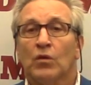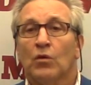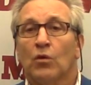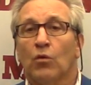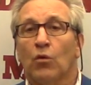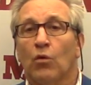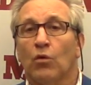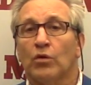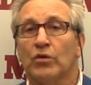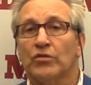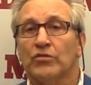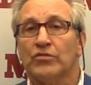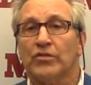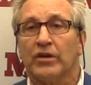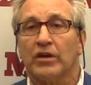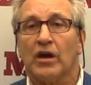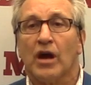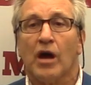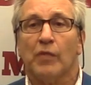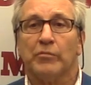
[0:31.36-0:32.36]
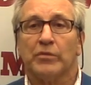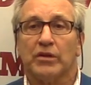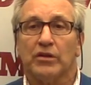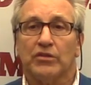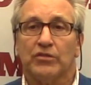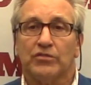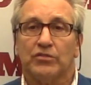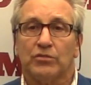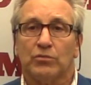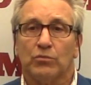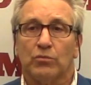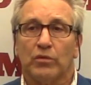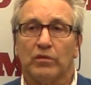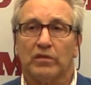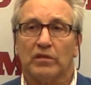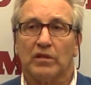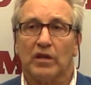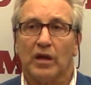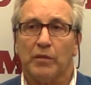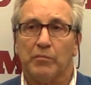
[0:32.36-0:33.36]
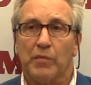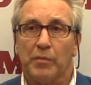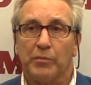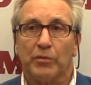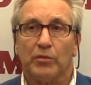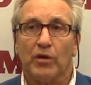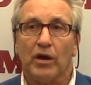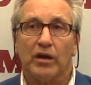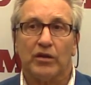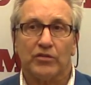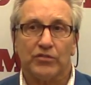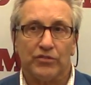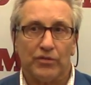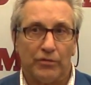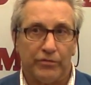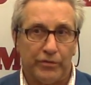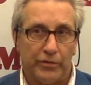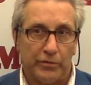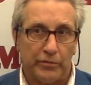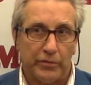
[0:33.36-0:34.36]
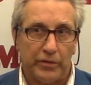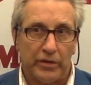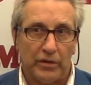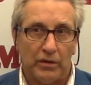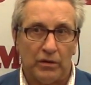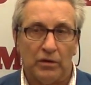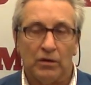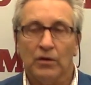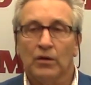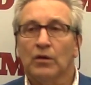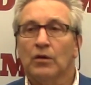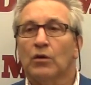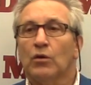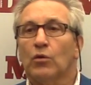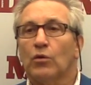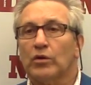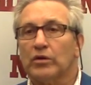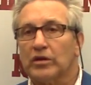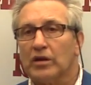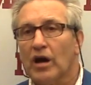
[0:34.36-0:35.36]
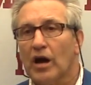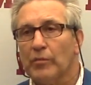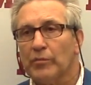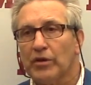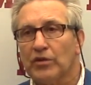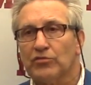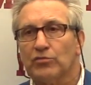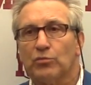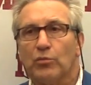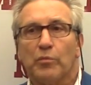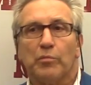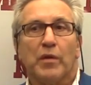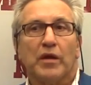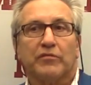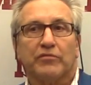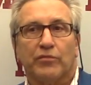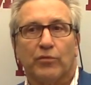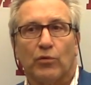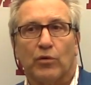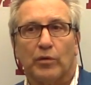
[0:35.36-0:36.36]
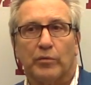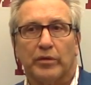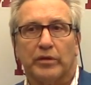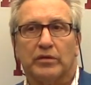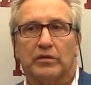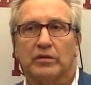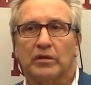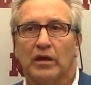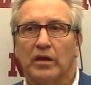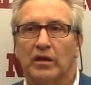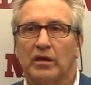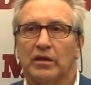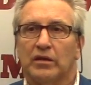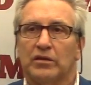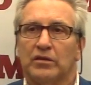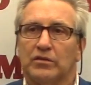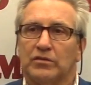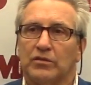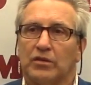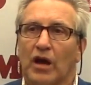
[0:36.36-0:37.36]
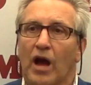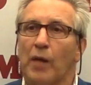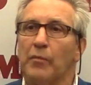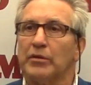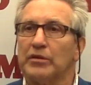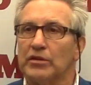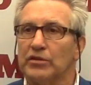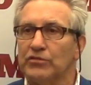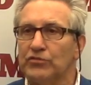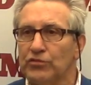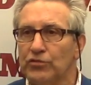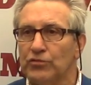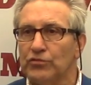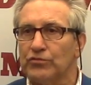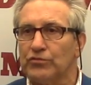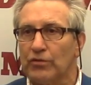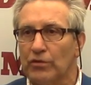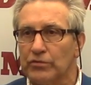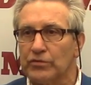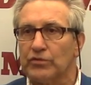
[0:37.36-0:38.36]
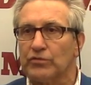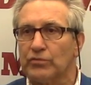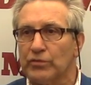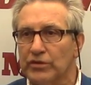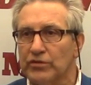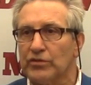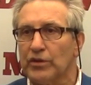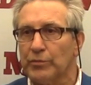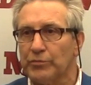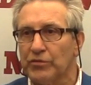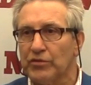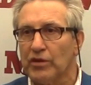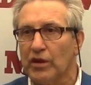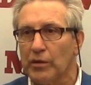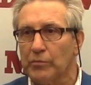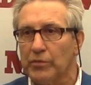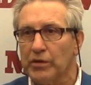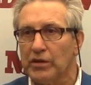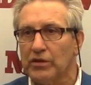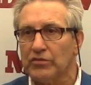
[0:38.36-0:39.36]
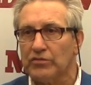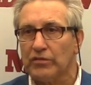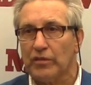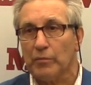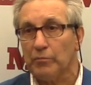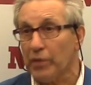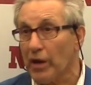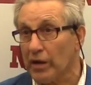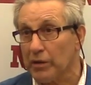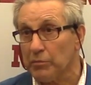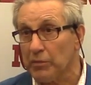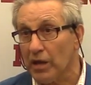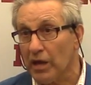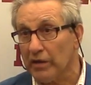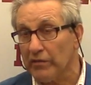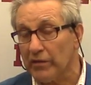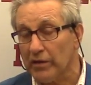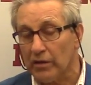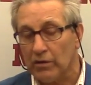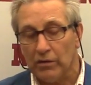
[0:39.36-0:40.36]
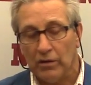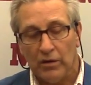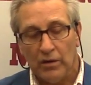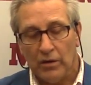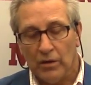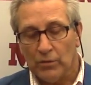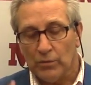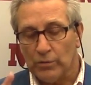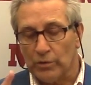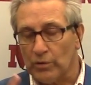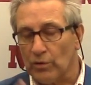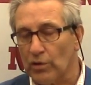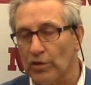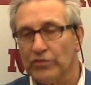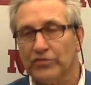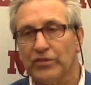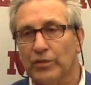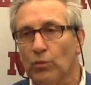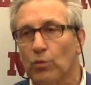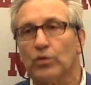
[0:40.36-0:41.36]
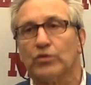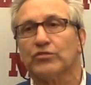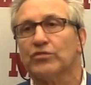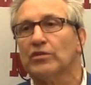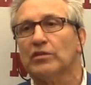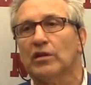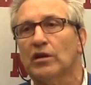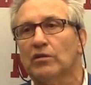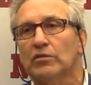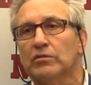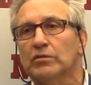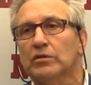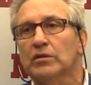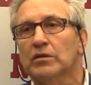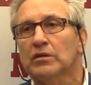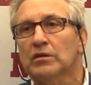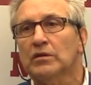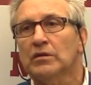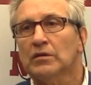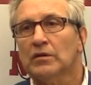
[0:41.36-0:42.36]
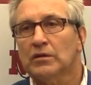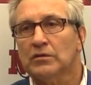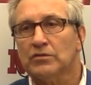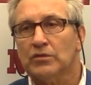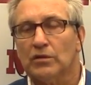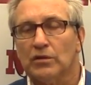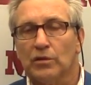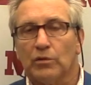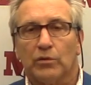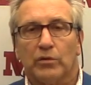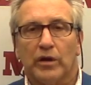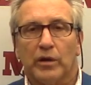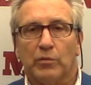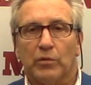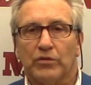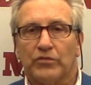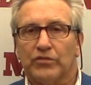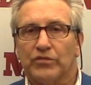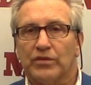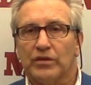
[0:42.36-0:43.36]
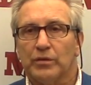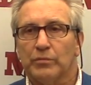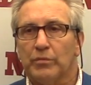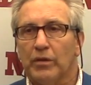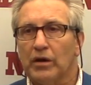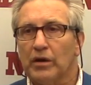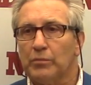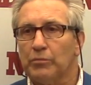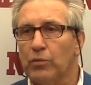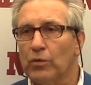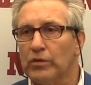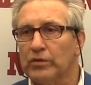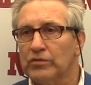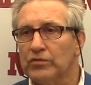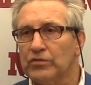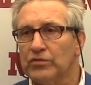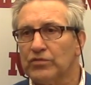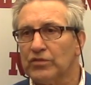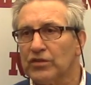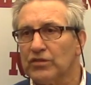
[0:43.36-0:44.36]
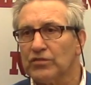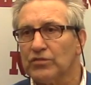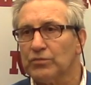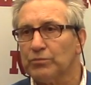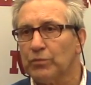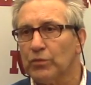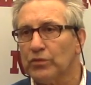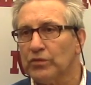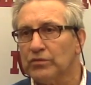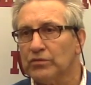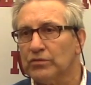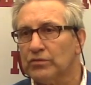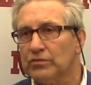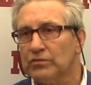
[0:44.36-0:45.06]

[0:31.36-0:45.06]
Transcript: or as a combination with glimepiride, a sulfonylurea, or in combination with metformin, a commonly used drug to treat type 2 diabetes. And the bottom line there, ranolazine works alone to lower A1C by 0.6, 0.5,